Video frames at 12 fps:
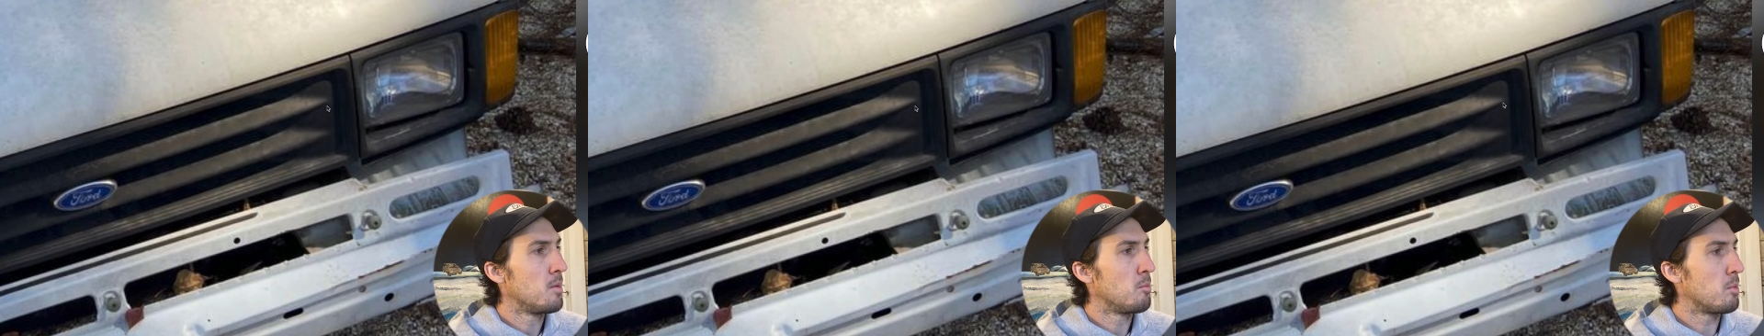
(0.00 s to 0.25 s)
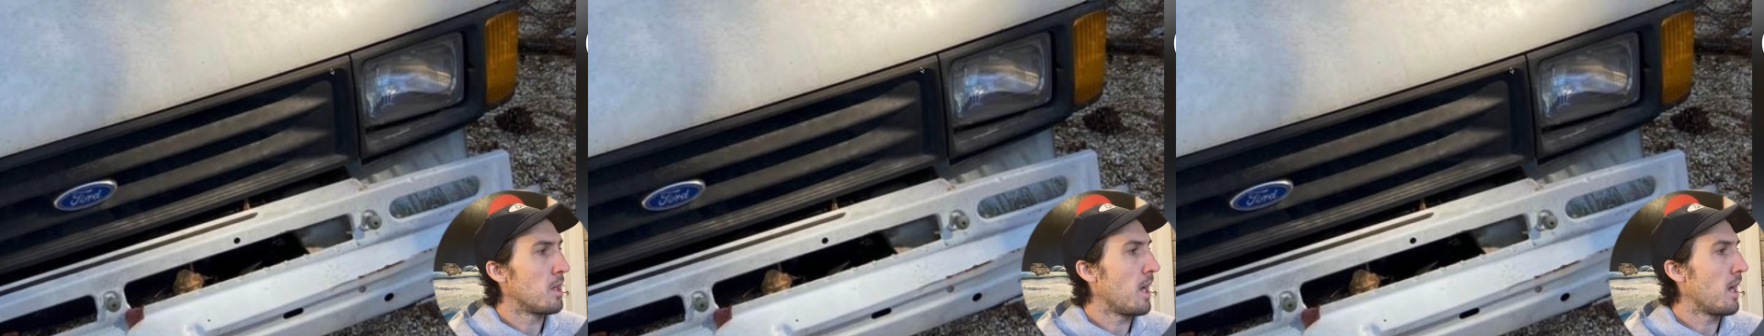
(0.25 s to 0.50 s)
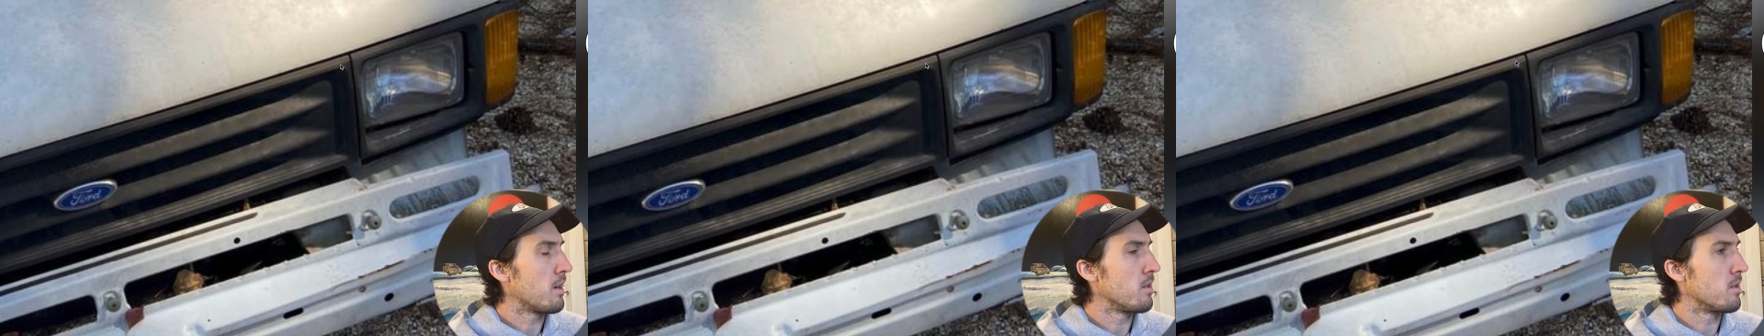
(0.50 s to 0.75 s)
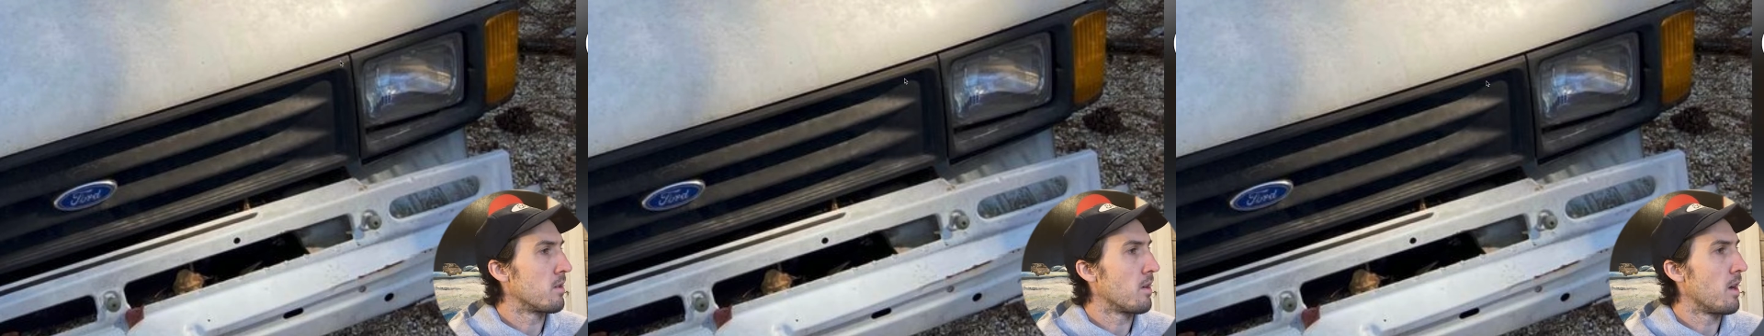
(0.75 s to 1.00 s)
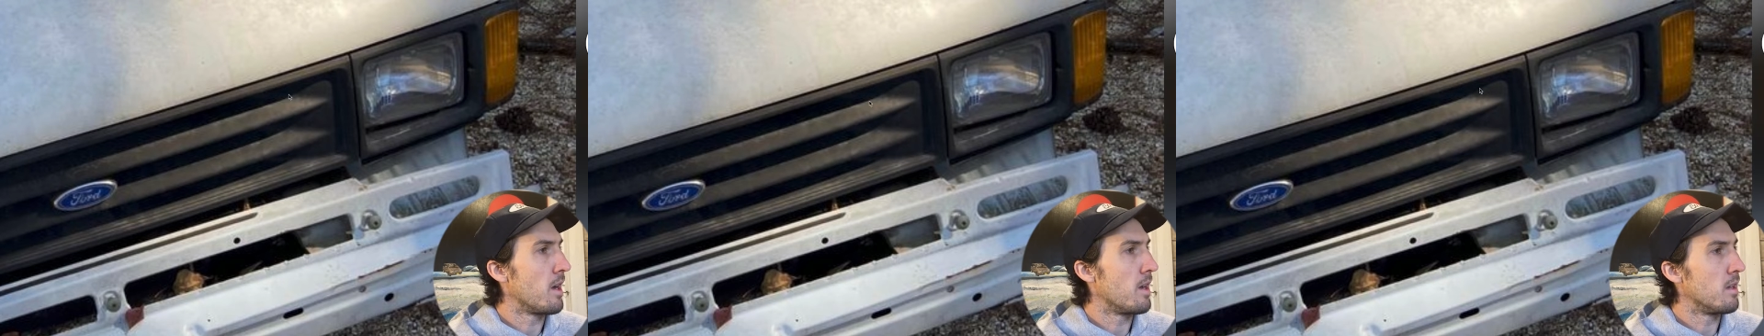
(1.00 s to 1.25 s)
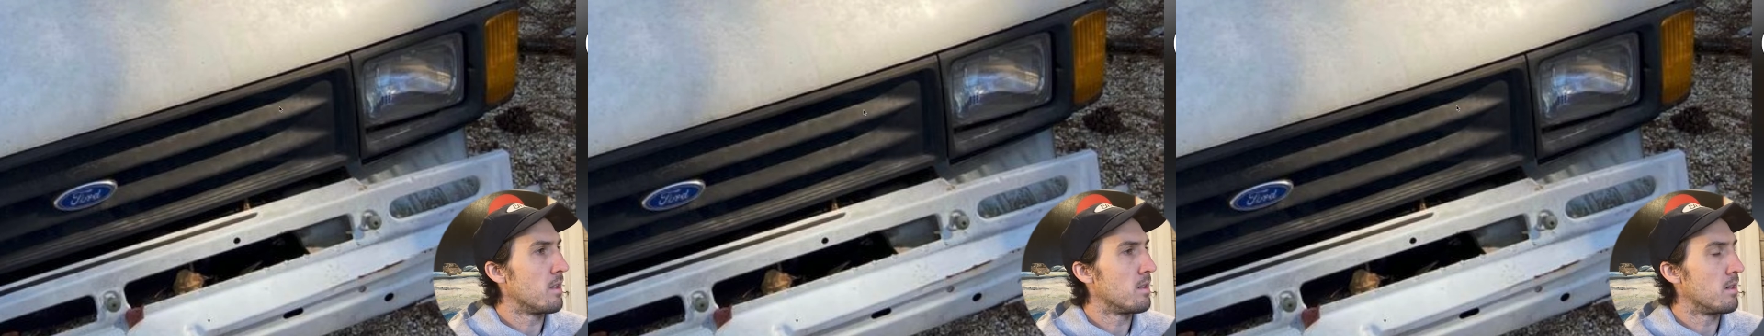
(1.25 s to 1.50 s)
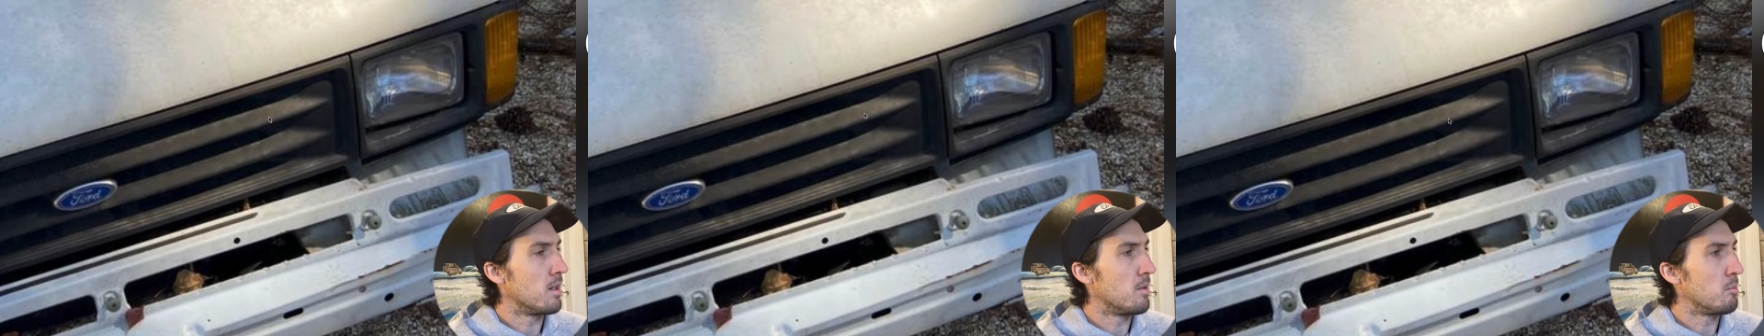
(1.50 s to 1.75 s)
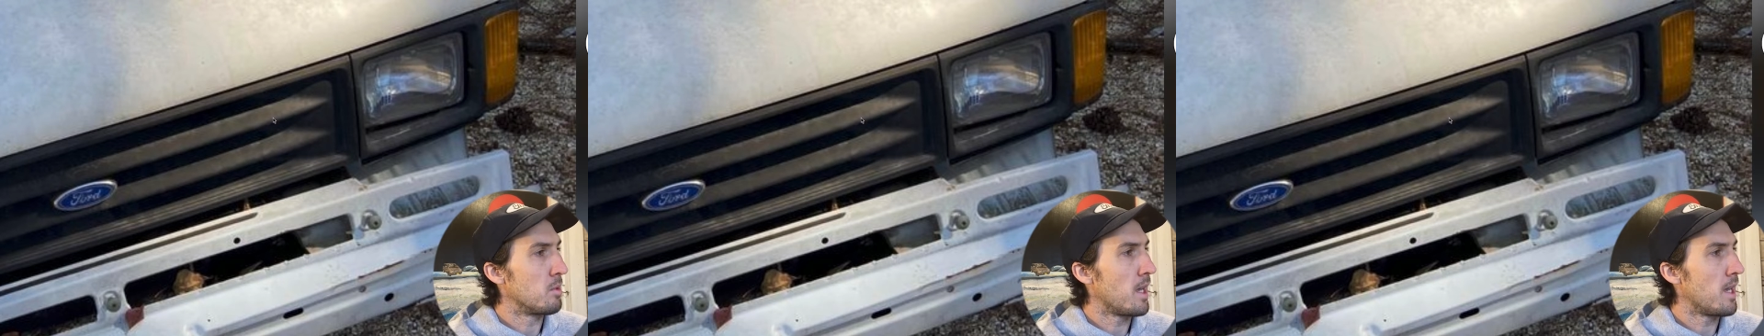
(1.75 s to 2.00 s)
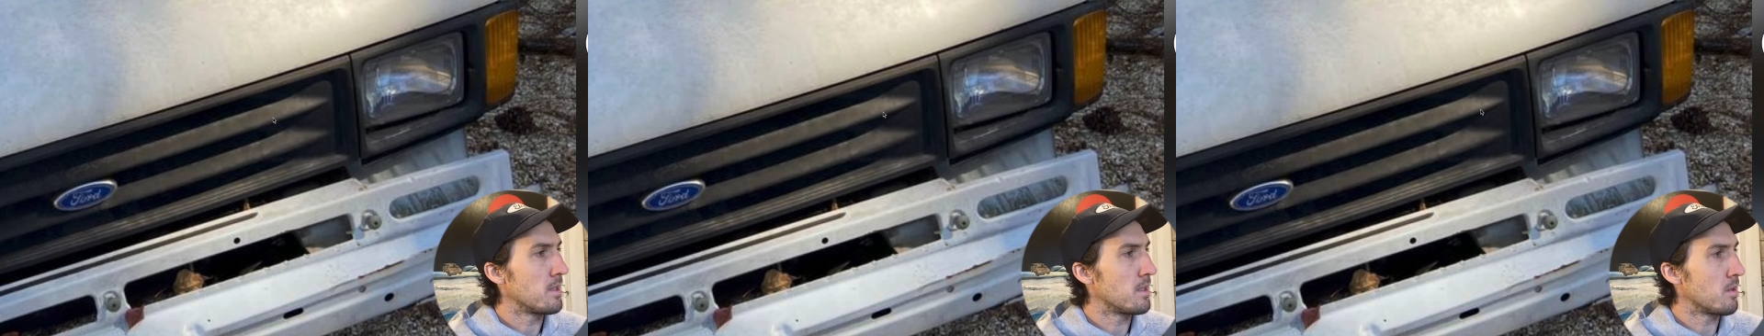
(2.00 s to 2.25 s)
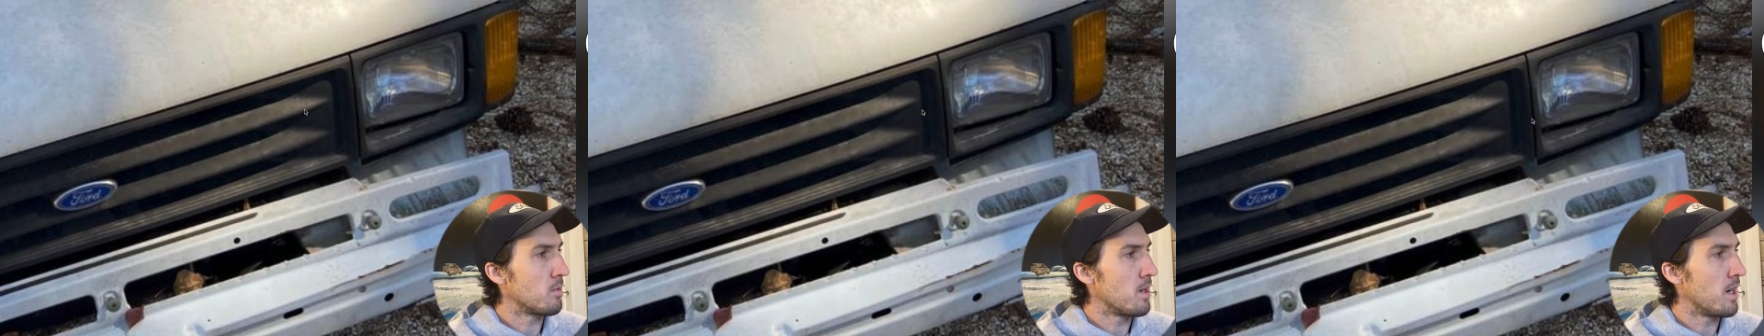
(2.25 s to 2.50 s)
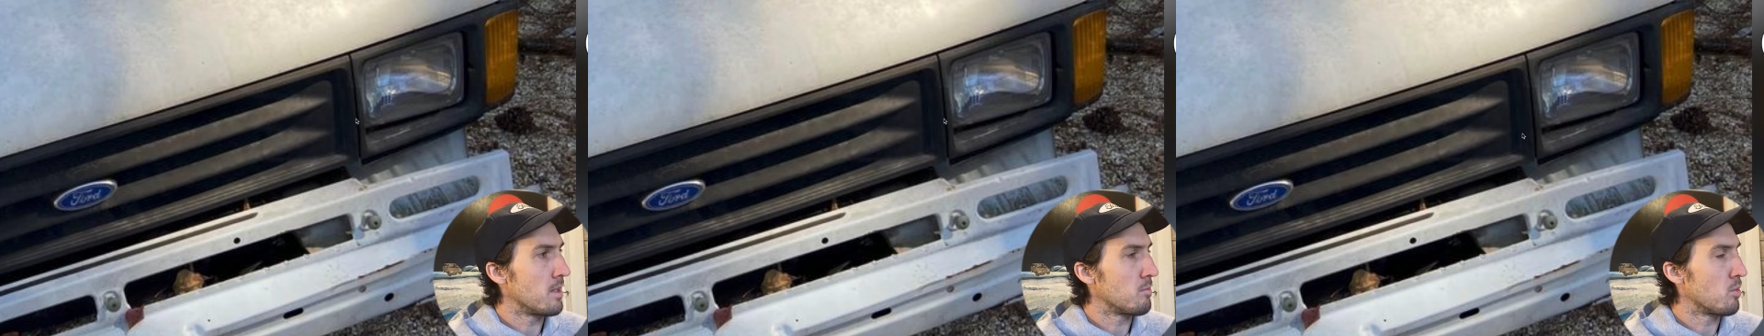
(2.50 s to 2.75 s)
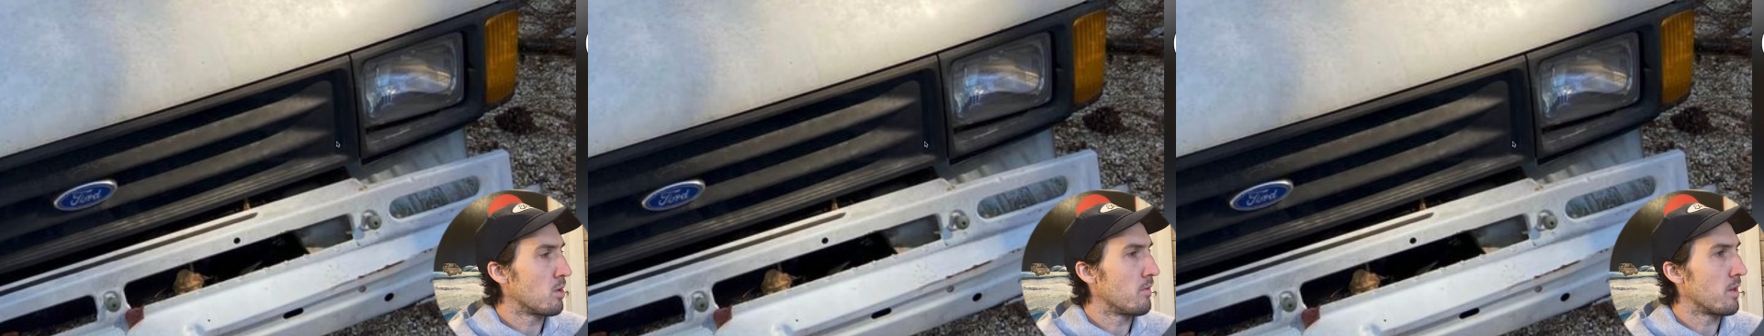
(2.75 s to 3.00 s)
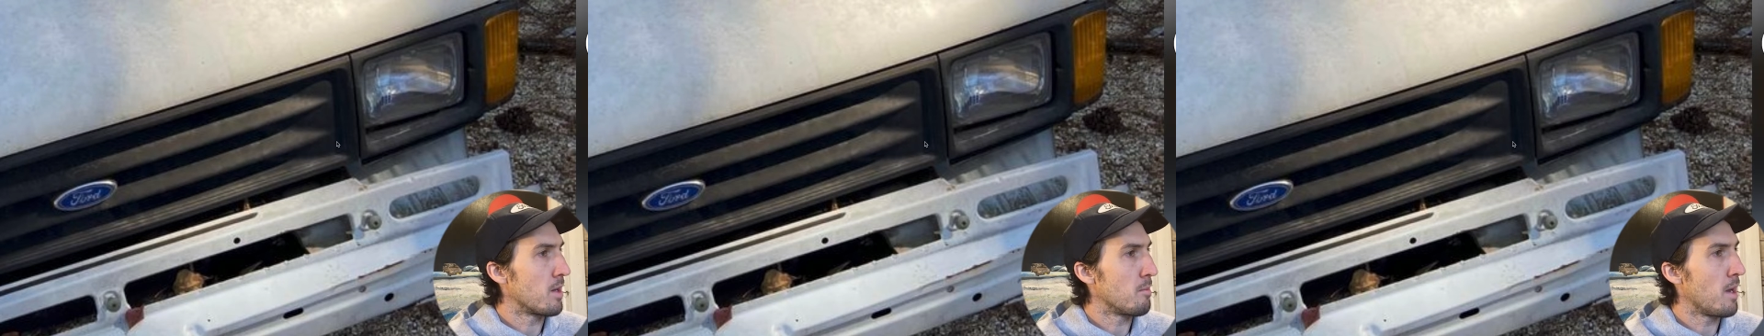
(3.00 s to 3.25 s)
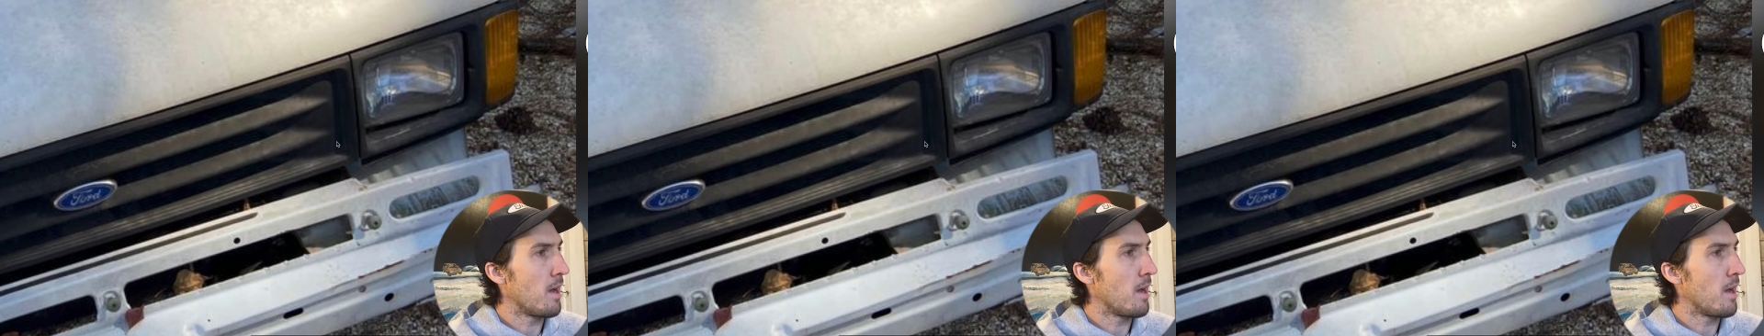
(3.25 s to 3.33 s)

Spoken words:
black or gray plastic, where it has more of like a matte